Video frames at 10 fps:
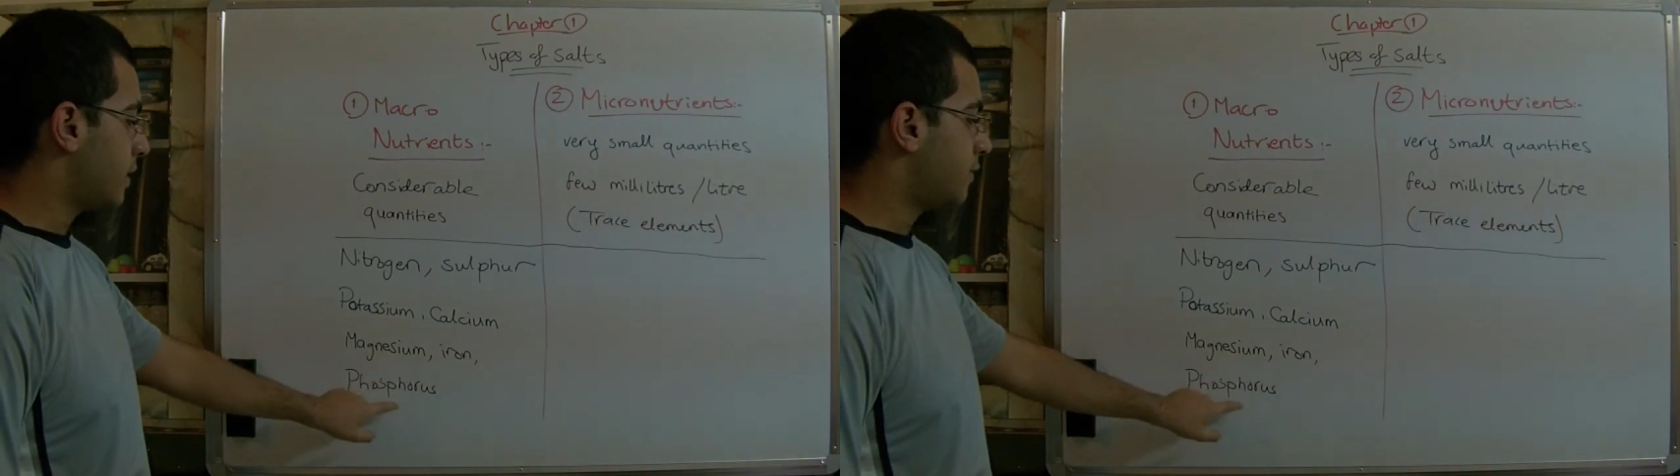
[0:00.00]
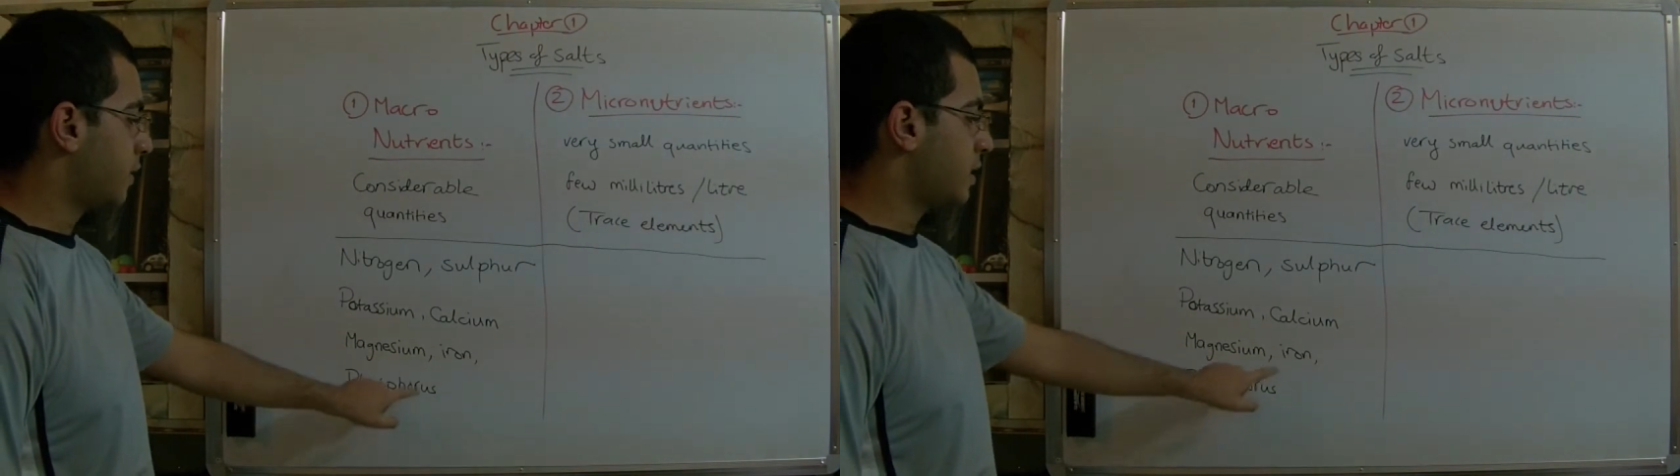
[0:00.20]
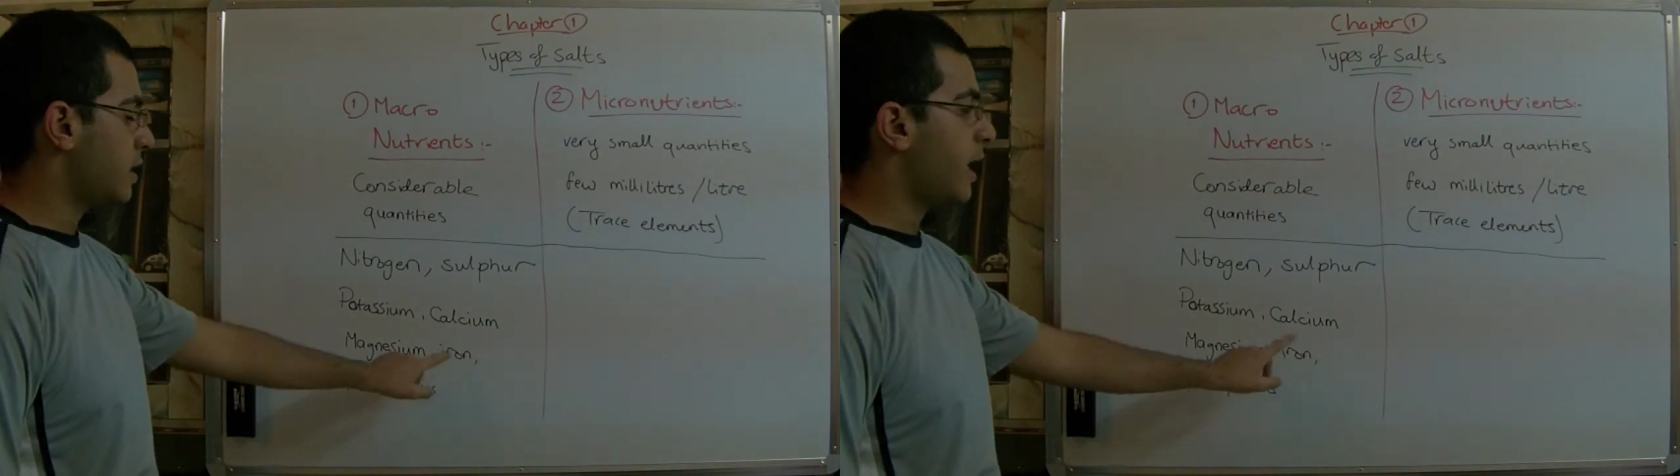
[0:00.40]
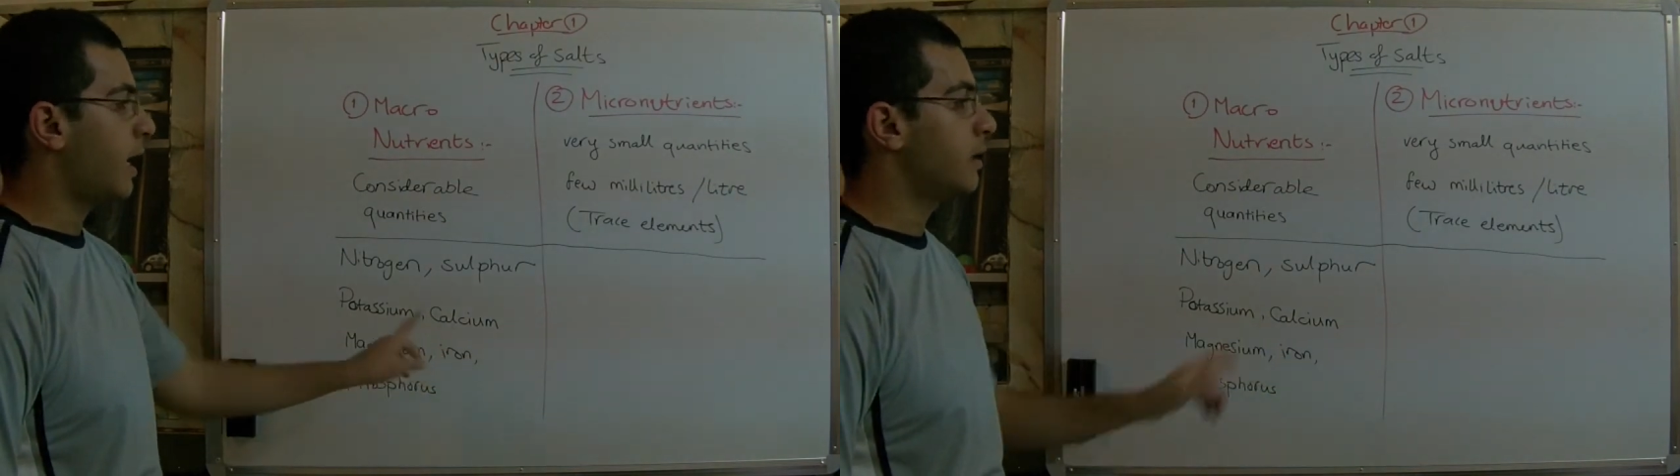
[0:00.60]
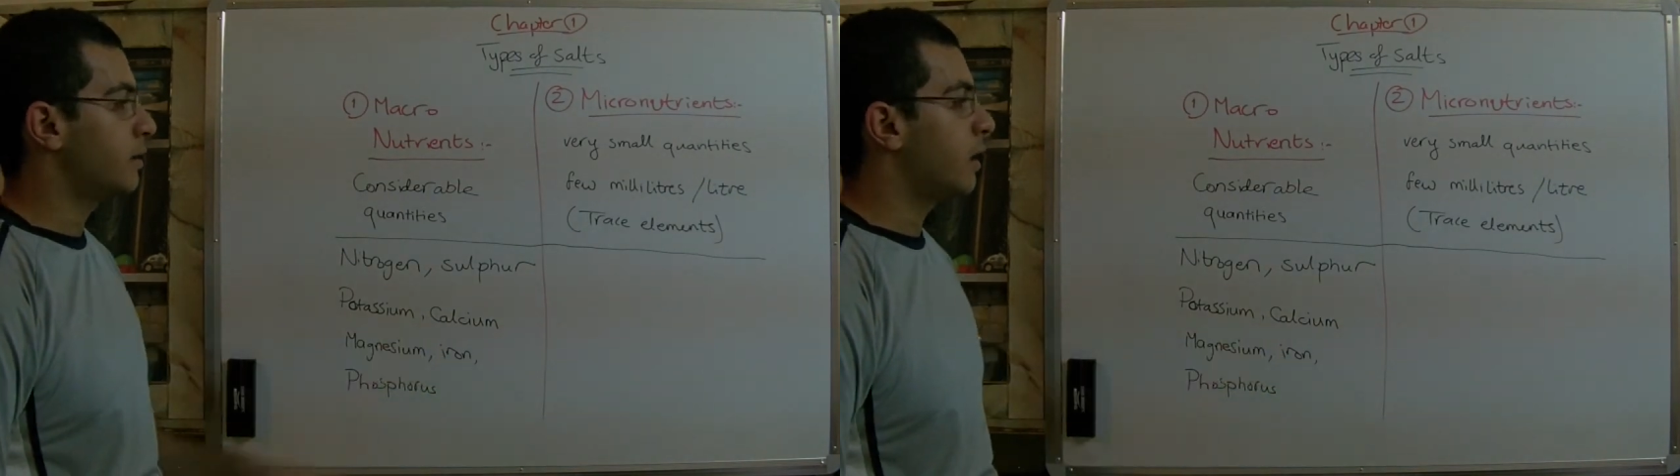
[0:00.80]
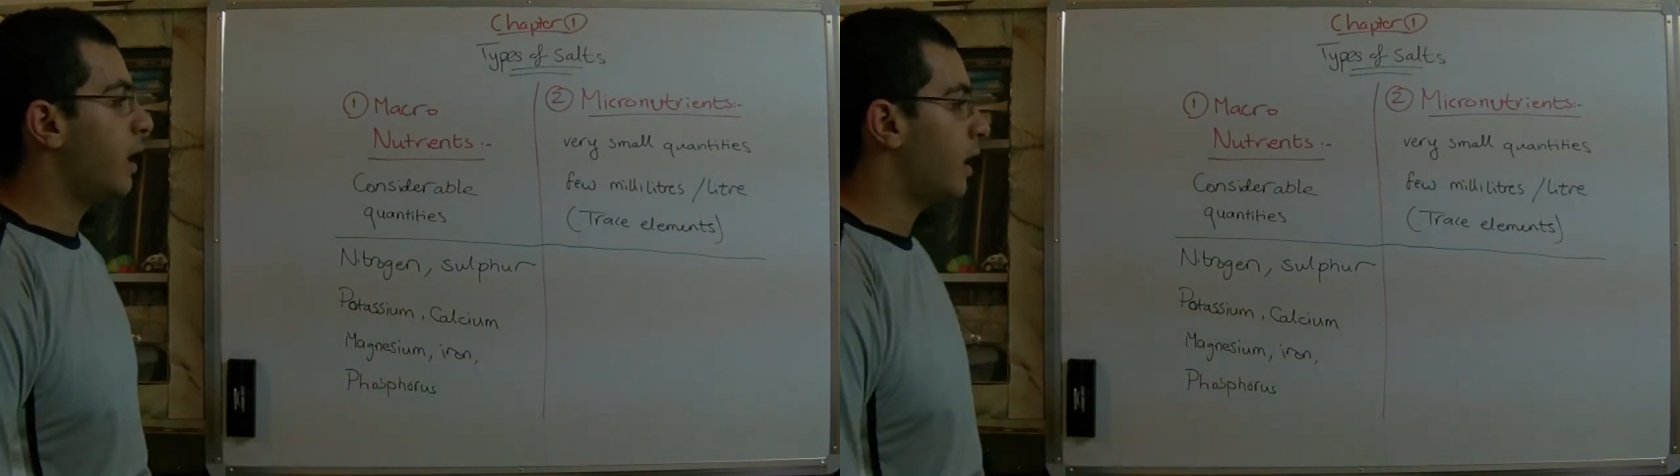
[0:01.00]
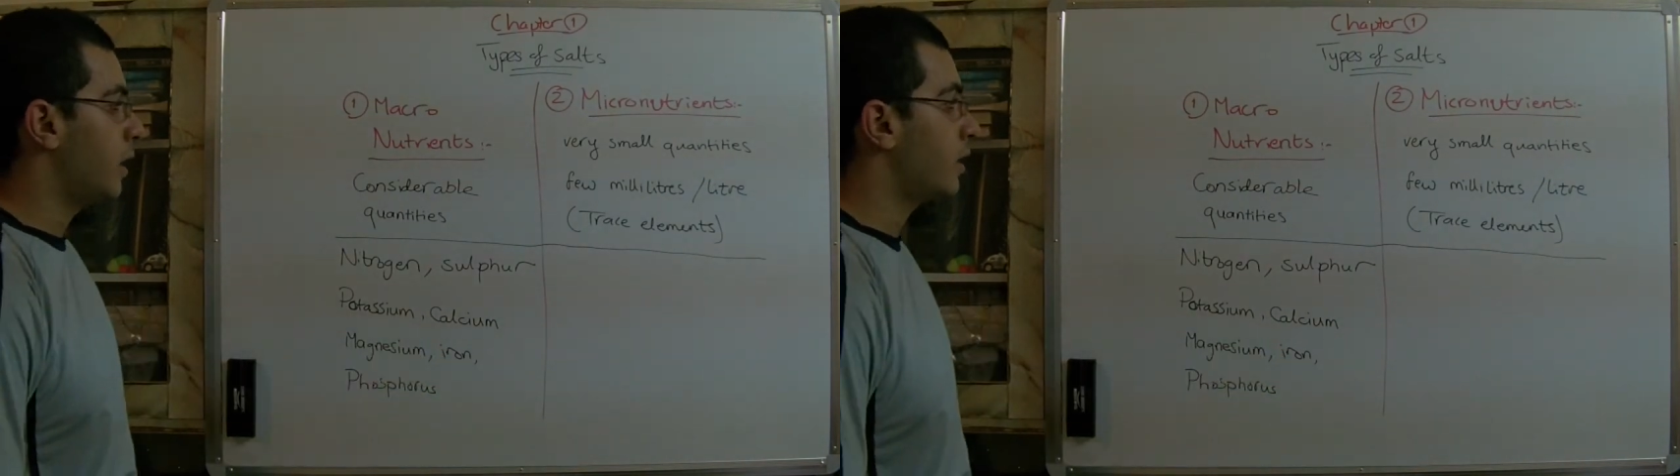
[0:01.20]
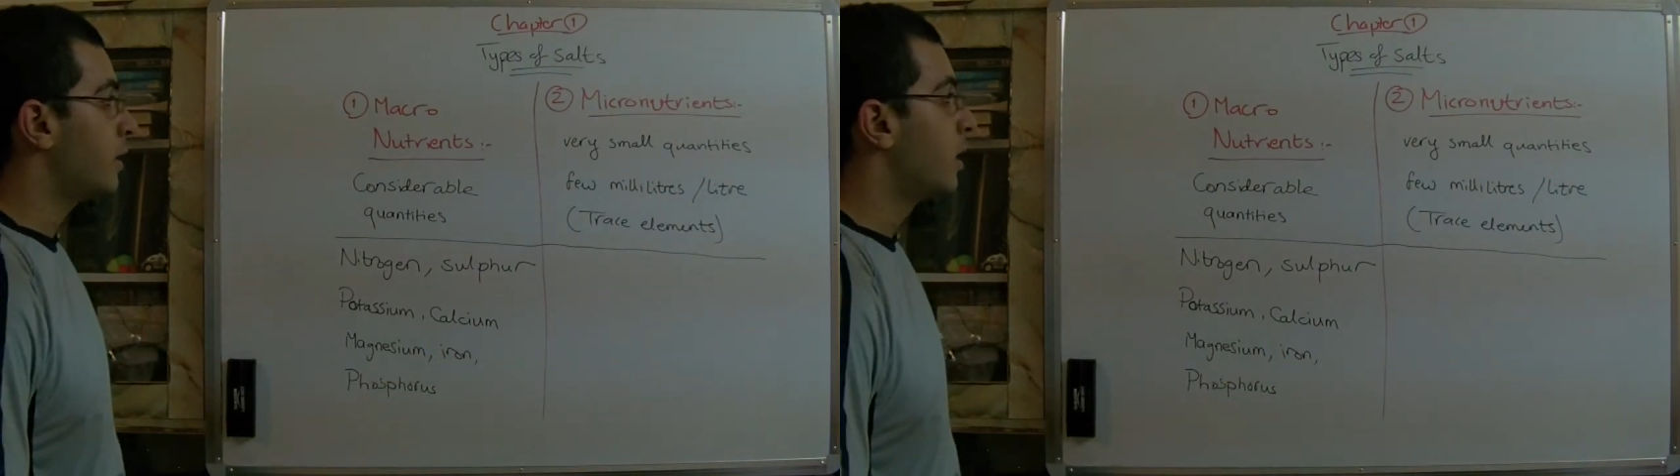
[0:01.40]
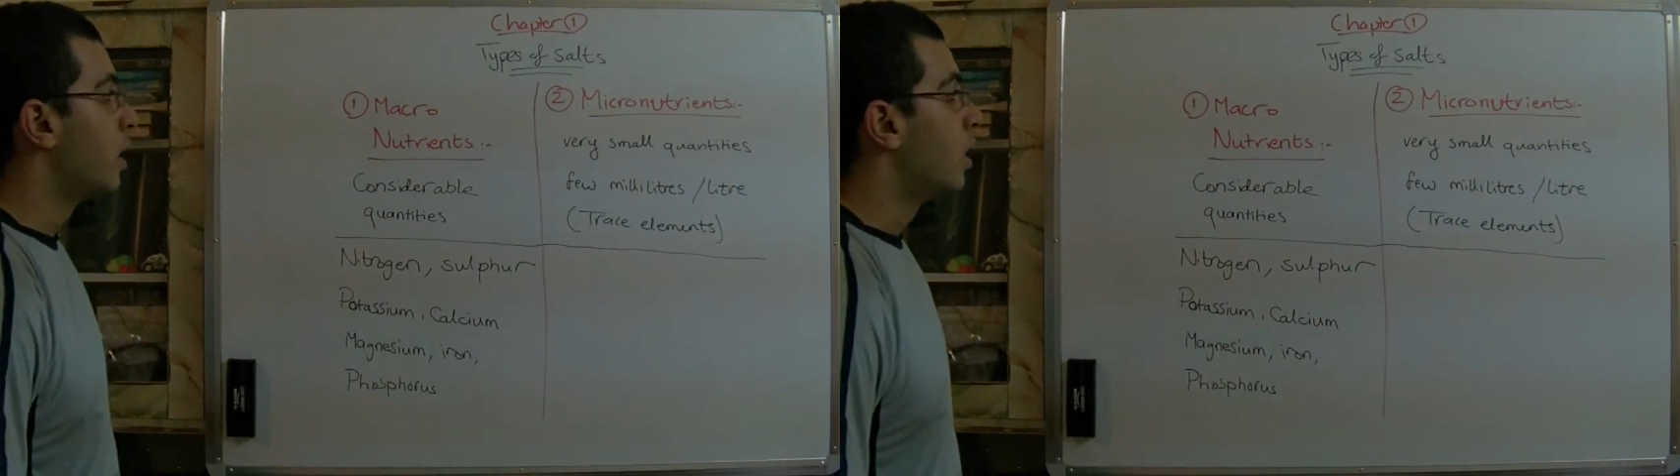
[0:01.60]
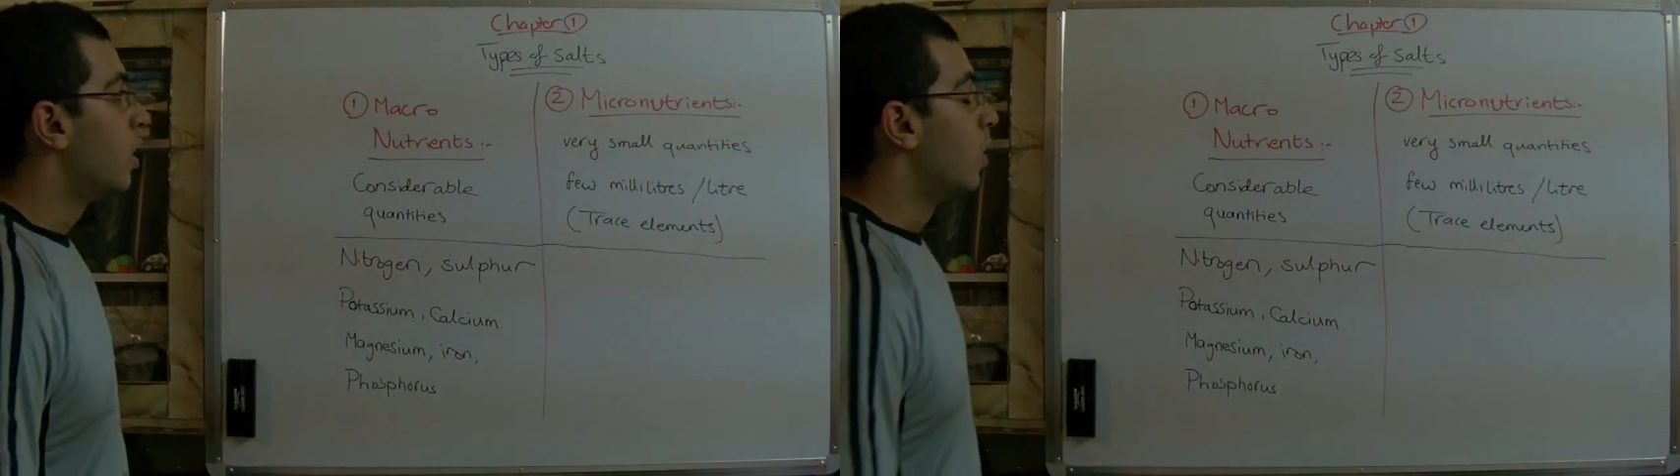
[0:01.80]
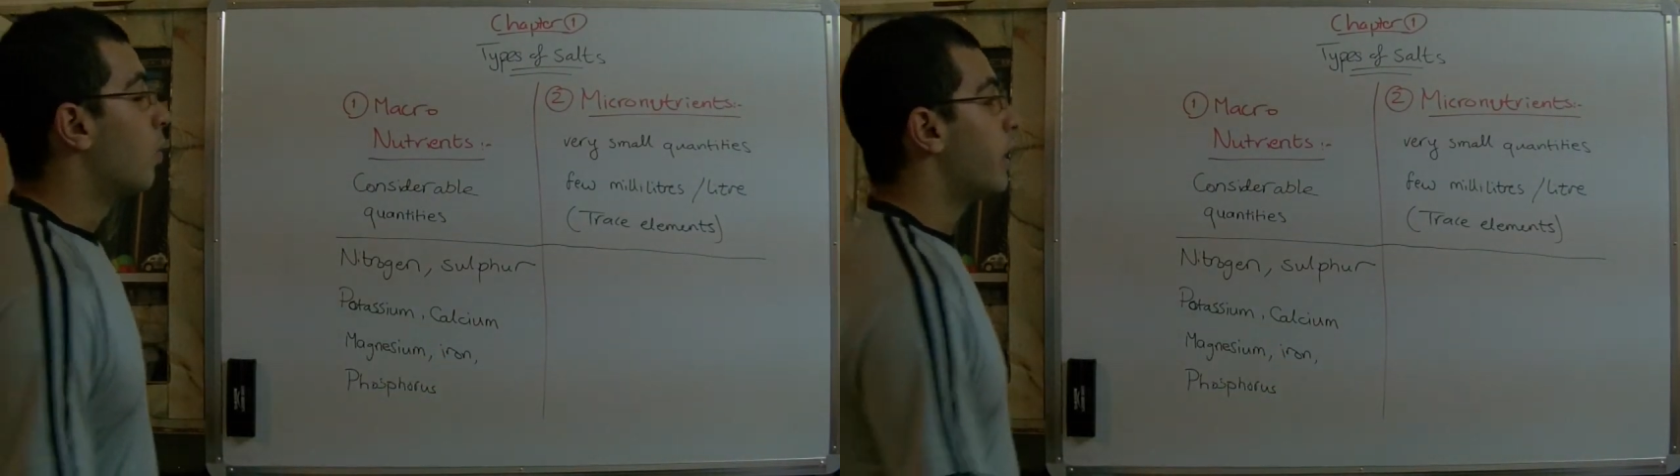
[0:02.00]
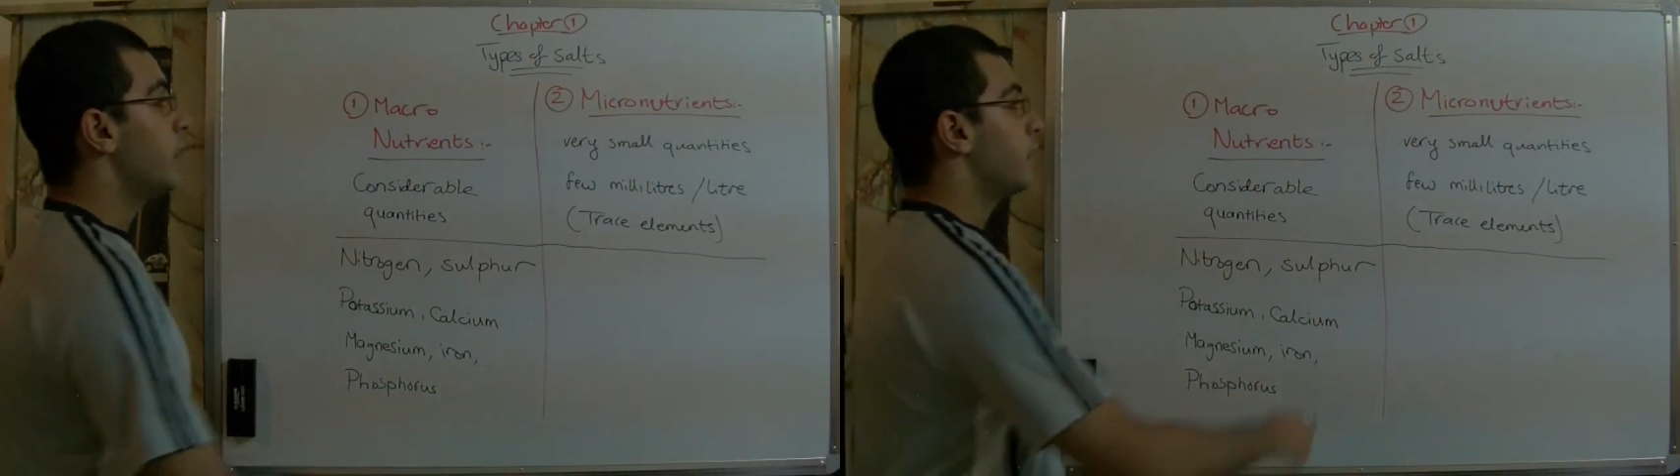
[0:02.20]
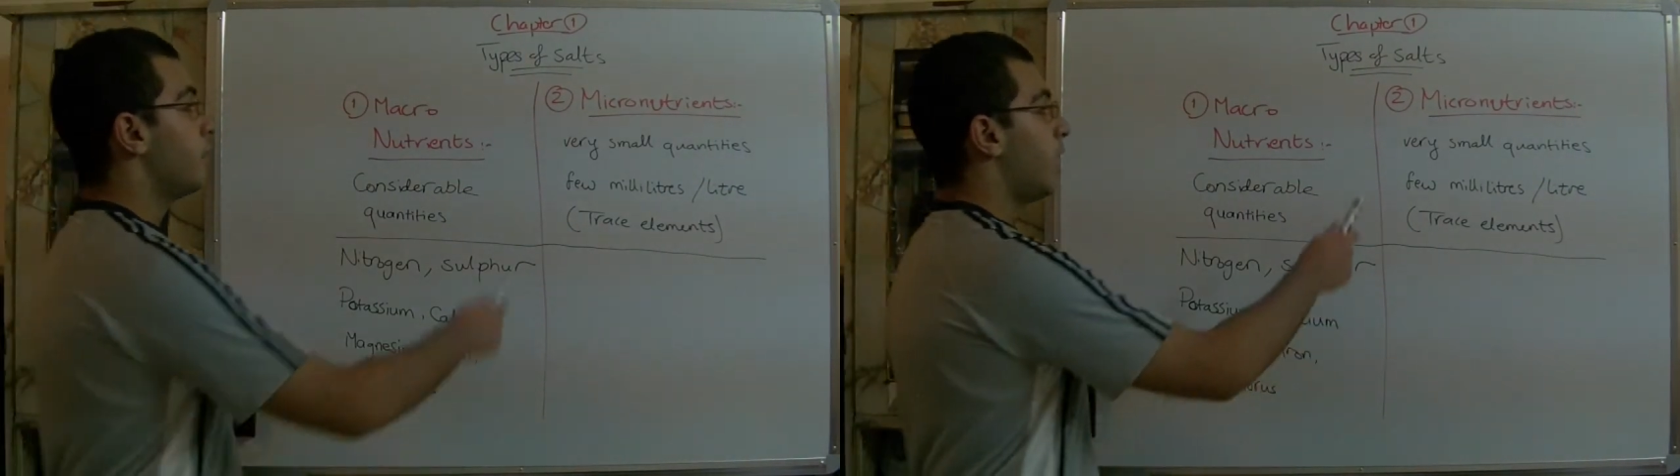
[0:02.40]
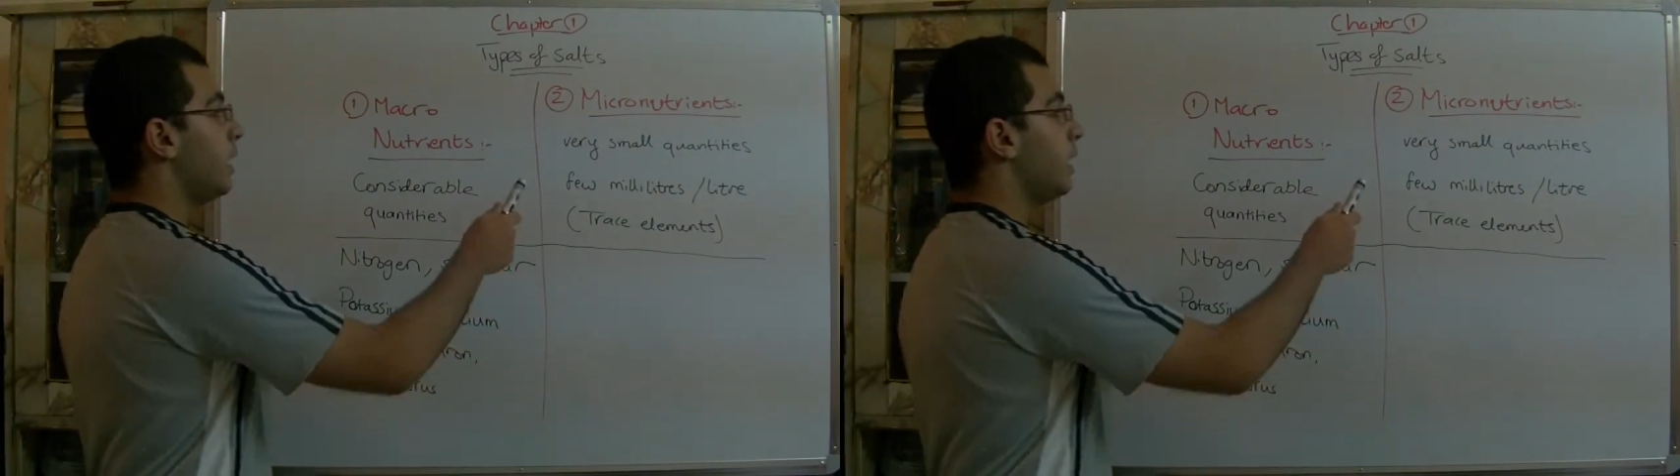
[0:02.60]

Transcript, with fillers: phosphorus, and iron, while the